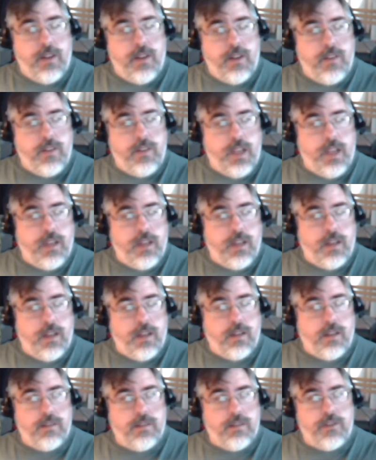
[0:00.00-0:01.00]
you can see it,
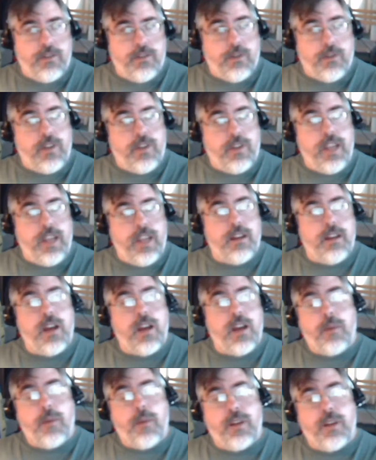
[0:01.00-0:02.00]
George
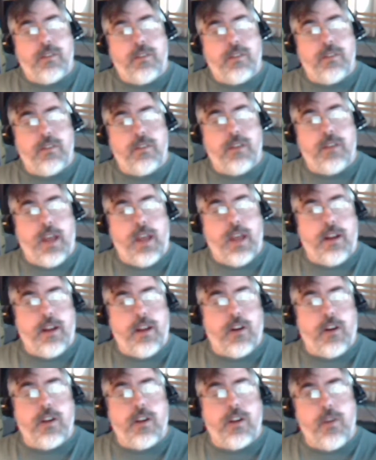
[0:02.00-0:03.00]
Giannakopoulos'
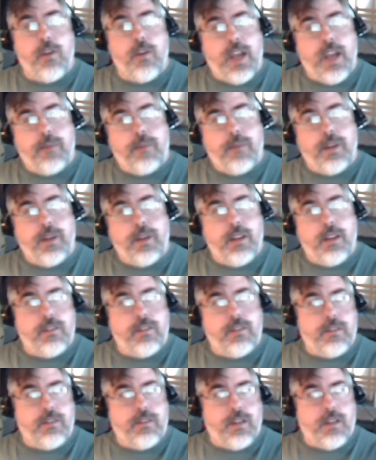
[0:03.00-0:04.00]

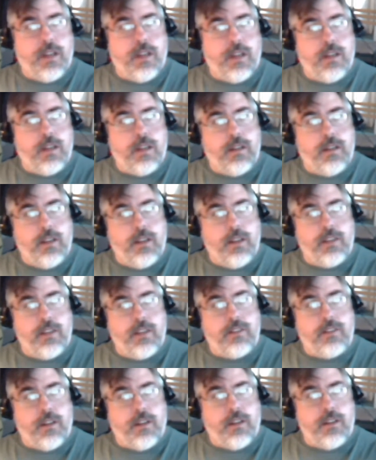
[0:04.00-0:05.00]
Anarcho-Capitalist
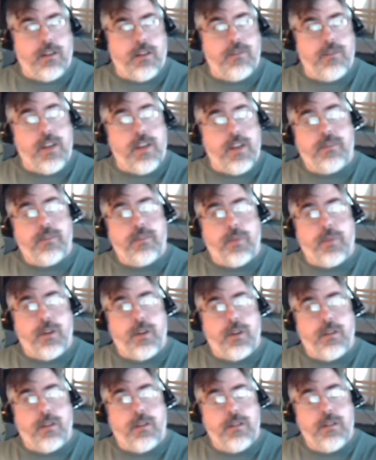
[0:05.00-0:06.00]
list on
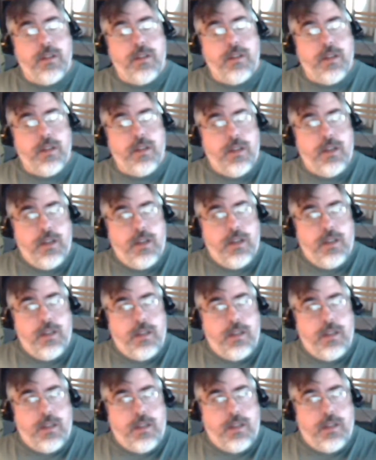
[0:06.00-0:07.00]
Facebook.
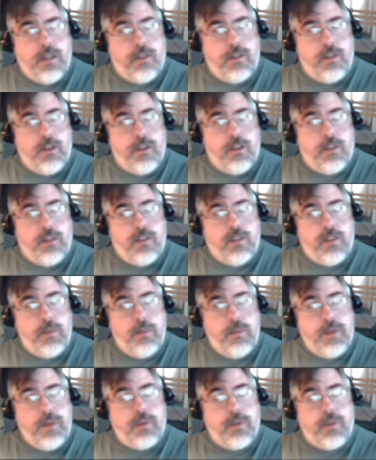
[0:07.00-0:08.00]
You know, you can
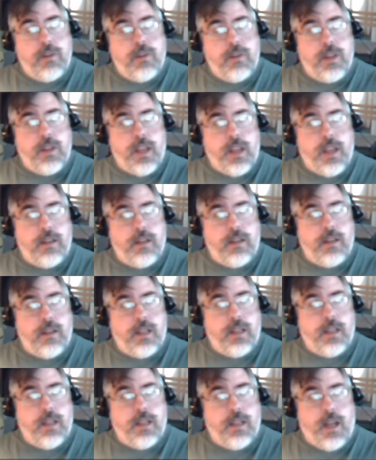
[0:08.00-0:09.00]
see people doing that.
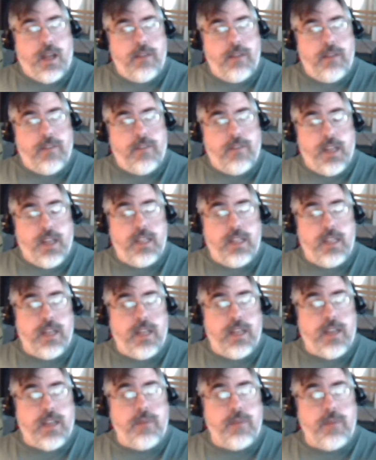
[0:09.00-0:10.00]
And I
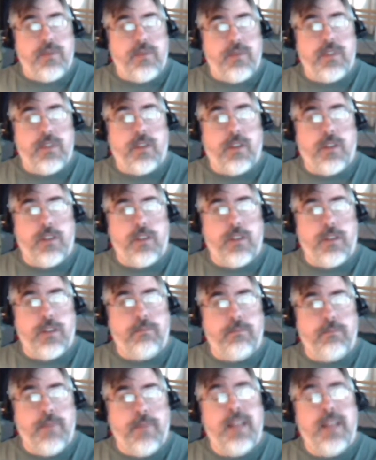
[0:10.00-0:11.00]
find that type of
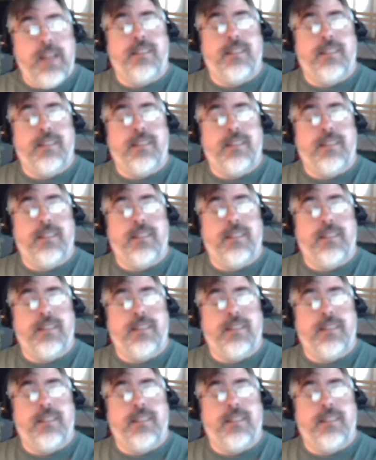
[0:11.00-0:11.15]
discussion